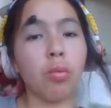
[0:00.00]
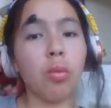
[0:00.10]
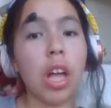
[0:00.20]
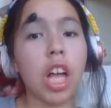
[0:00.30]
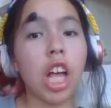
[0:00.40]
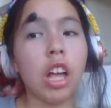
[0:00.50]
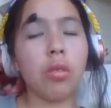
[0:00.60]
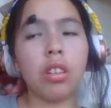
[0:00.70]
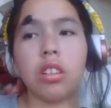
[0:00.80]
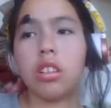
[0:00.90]

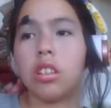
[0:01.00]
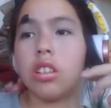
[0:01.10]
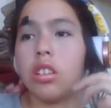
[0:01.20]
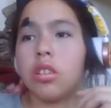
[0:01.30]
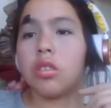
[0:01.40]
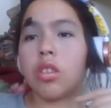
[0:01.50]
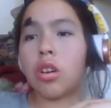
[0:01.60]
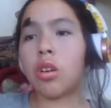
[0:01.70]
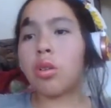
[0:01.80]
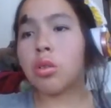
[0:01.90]
Wow.
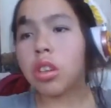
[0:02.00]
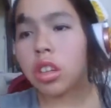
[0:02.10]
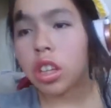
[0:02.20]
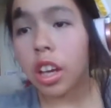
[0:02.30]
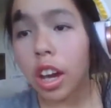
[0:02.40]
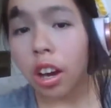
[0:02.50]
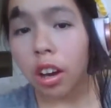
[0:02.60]
So yeah.